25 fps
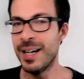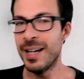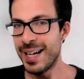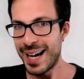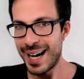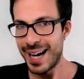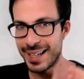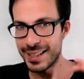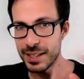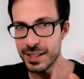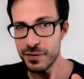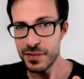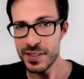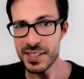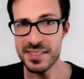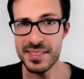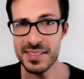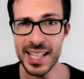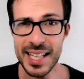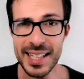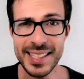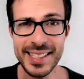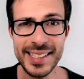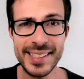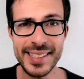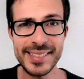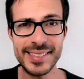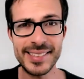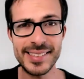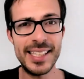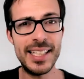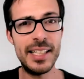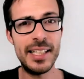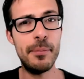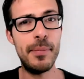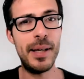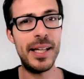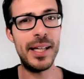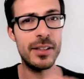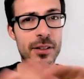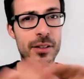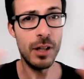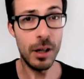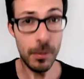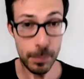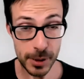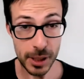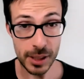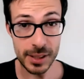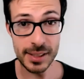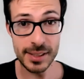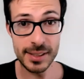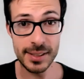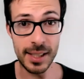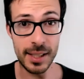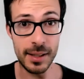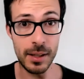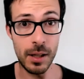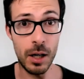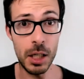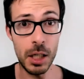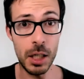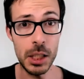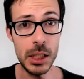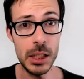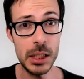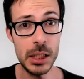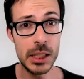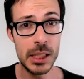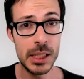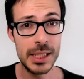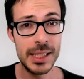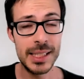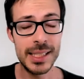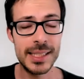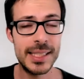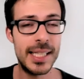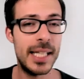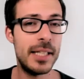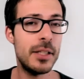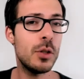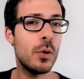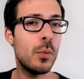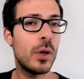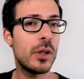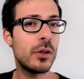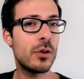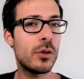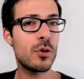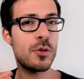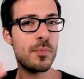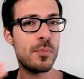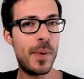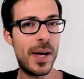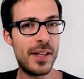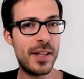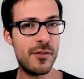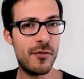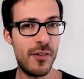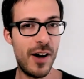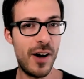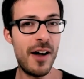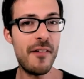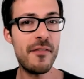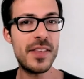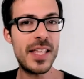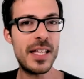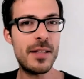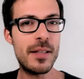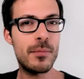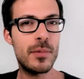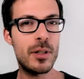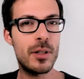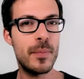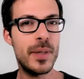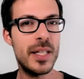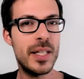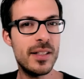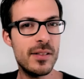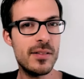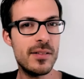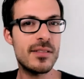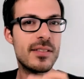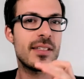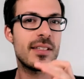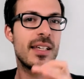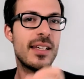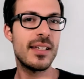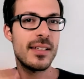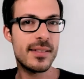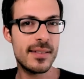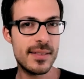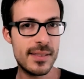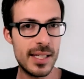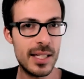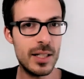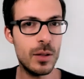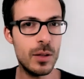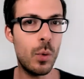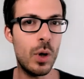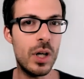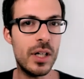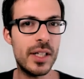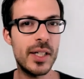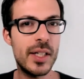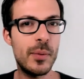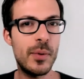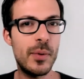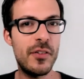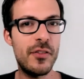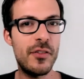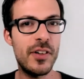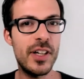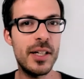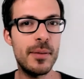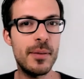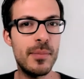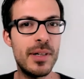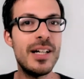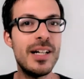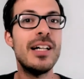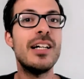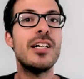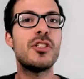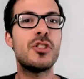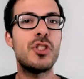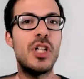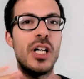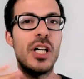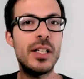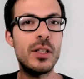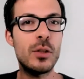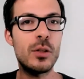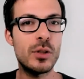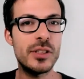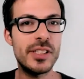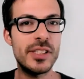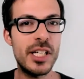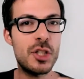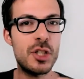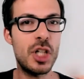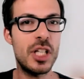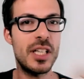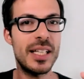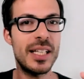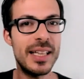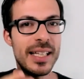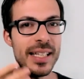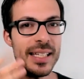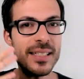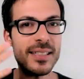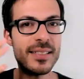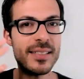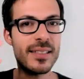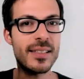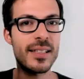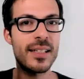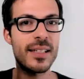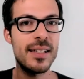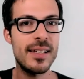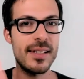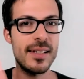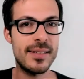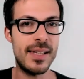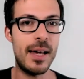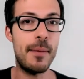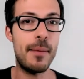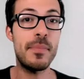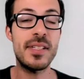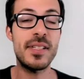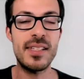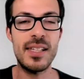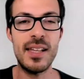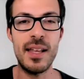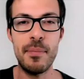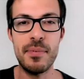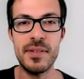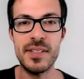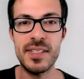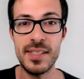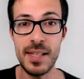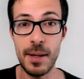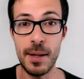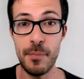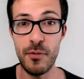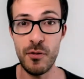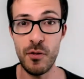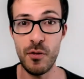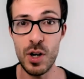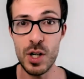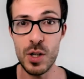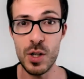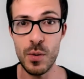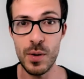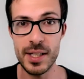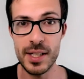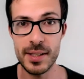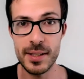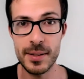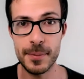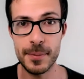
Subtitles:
And if instead he really made no progress at all, then you want to spend 5-10 more minutes still working with him, trying to reach at least some step forward.